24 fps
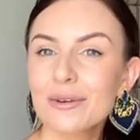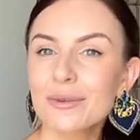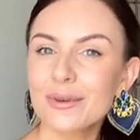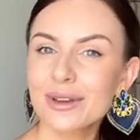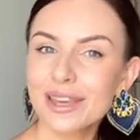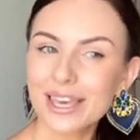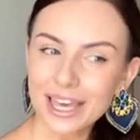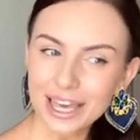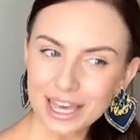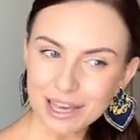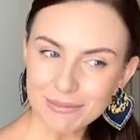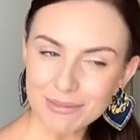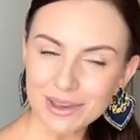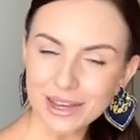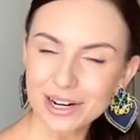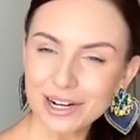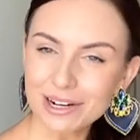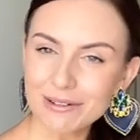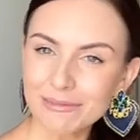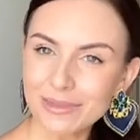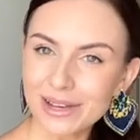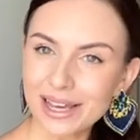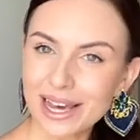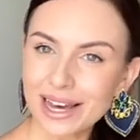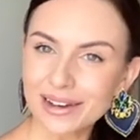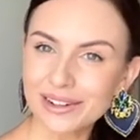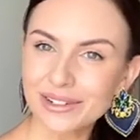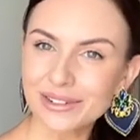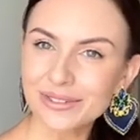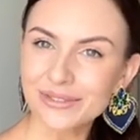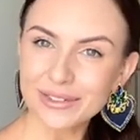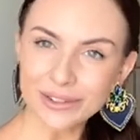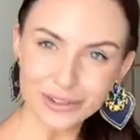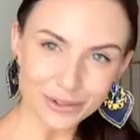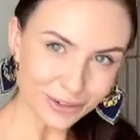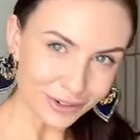We came here and we had a
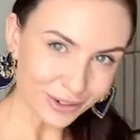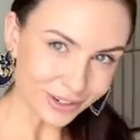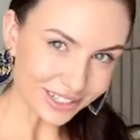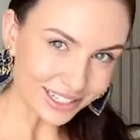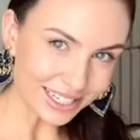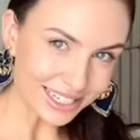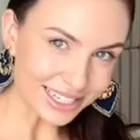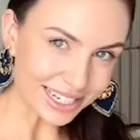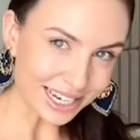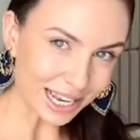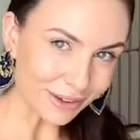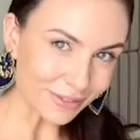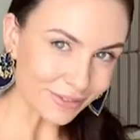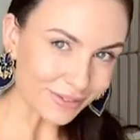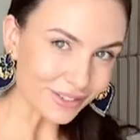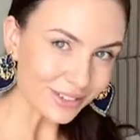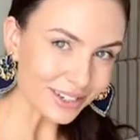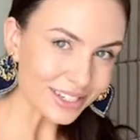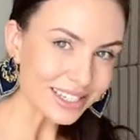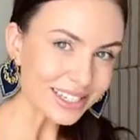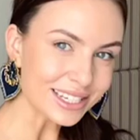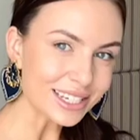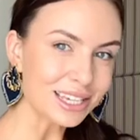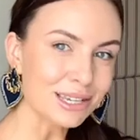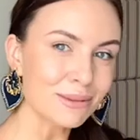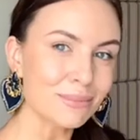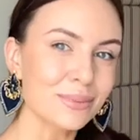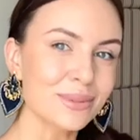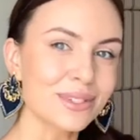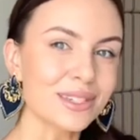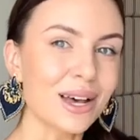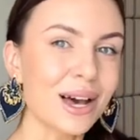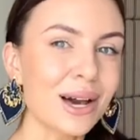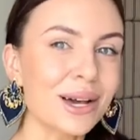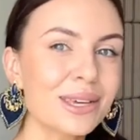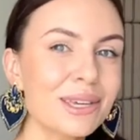few goodies left for us to keep
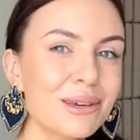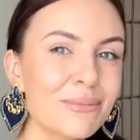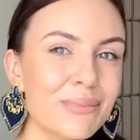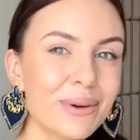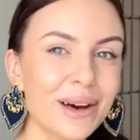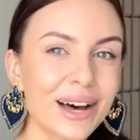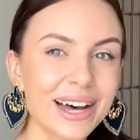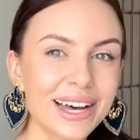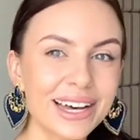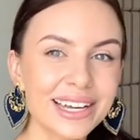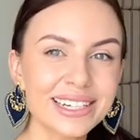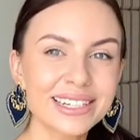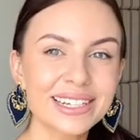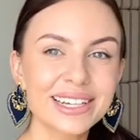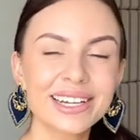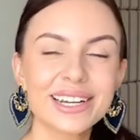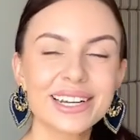us occupied